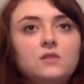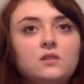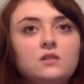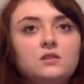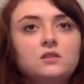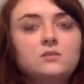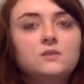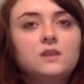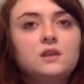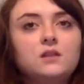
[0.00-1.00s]
but it could just be
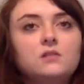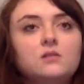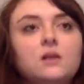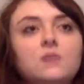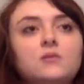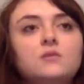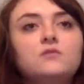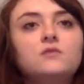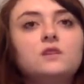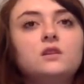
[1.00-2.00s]
like a
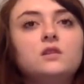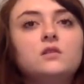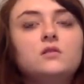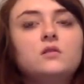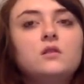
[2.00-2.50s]
collaborative video.